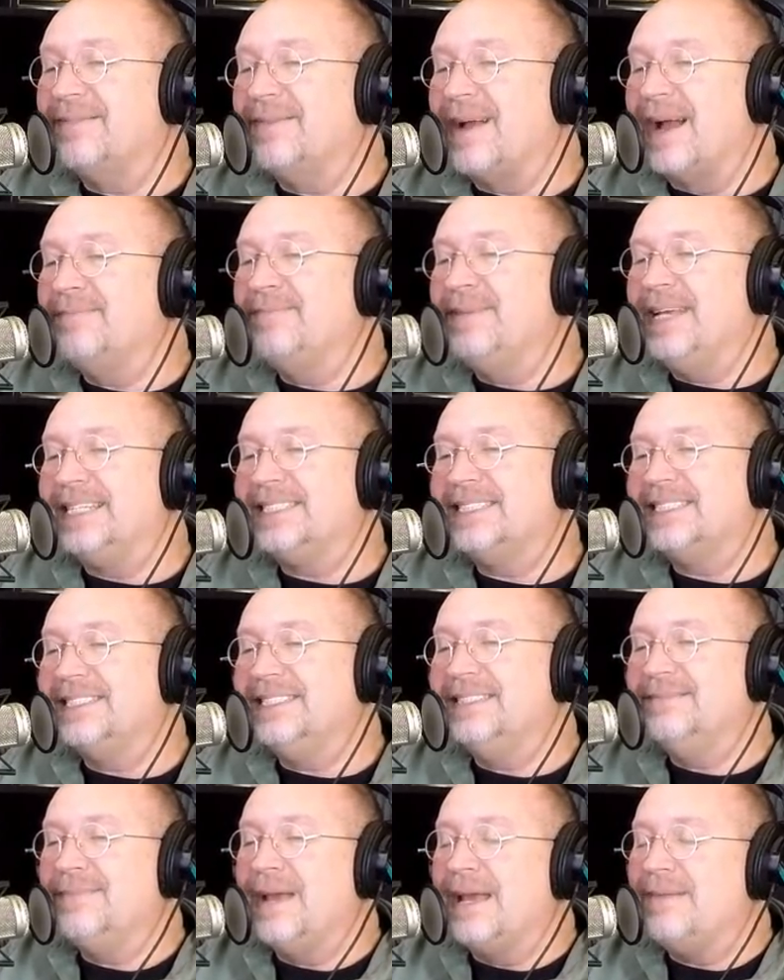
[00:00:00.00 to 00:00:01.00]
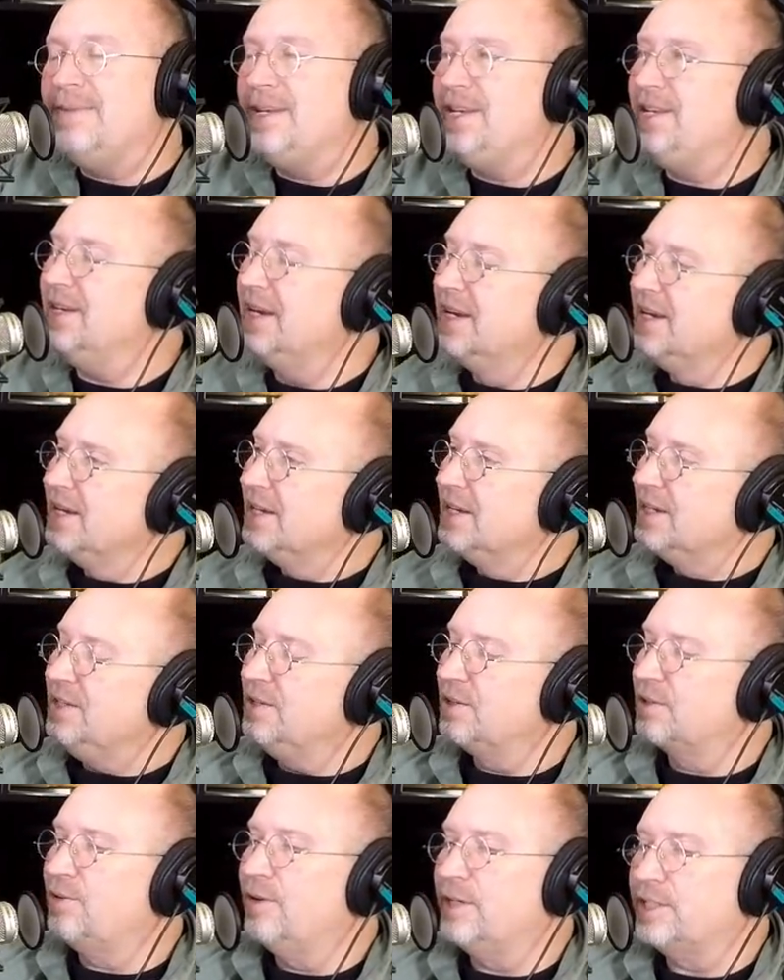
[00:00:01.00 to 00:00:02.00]
I, I'm guessing maybe
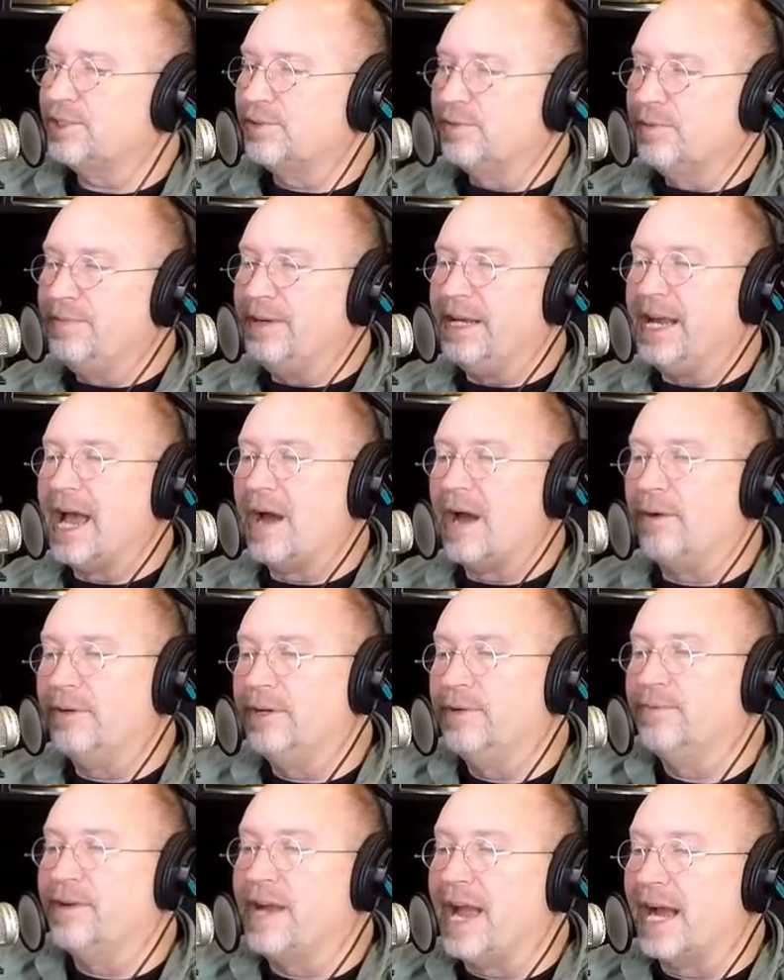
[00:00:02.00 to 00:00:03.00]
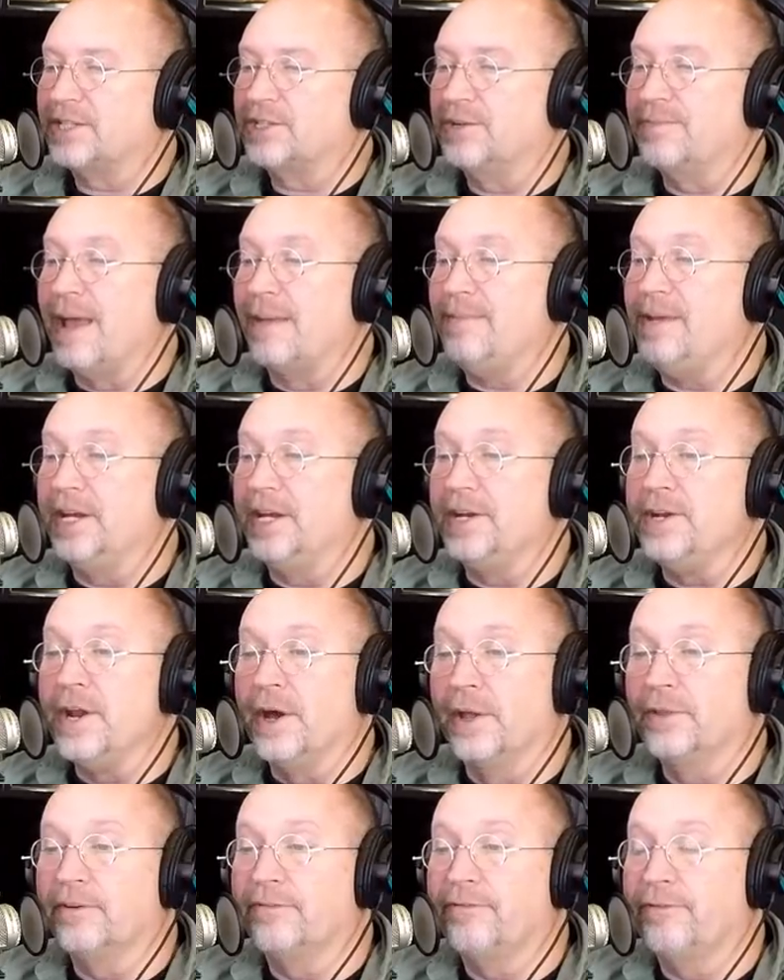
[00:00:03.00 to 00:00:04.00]
your question would be how would it react to maybe
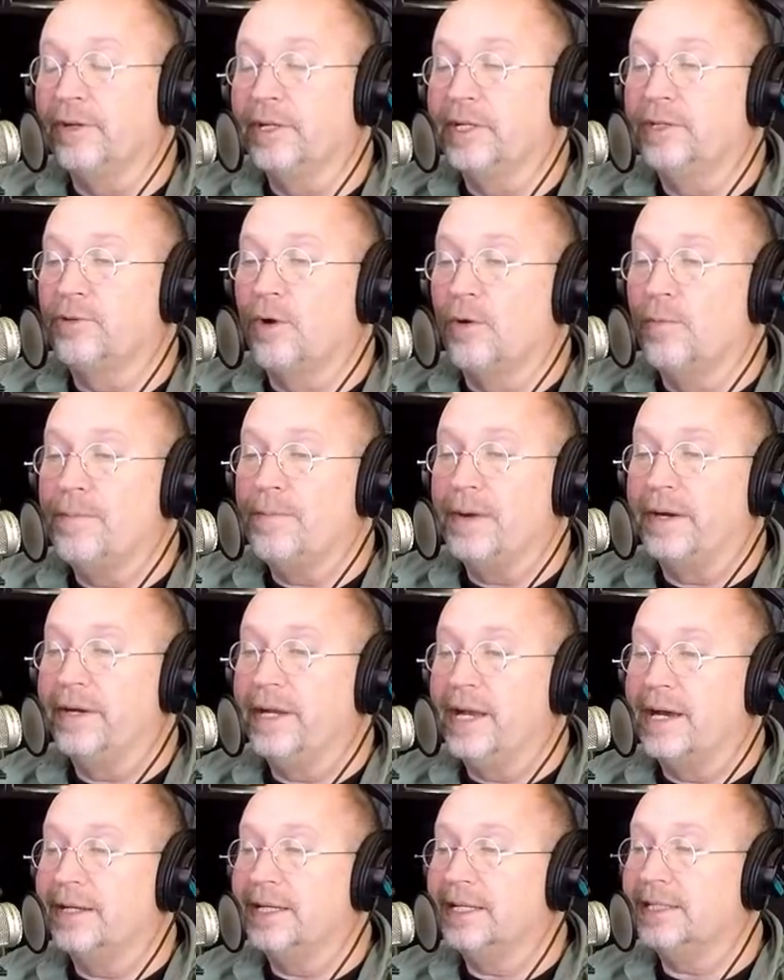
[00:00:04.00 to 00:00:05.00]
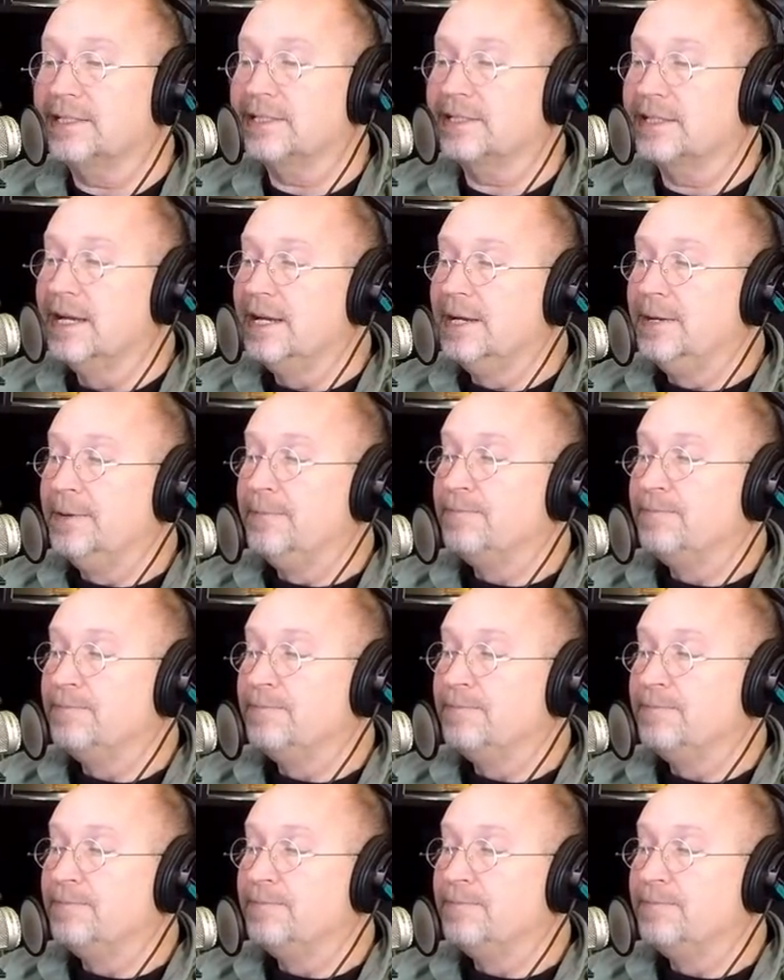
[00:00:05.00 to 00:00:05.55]
another fully grown baryonyx?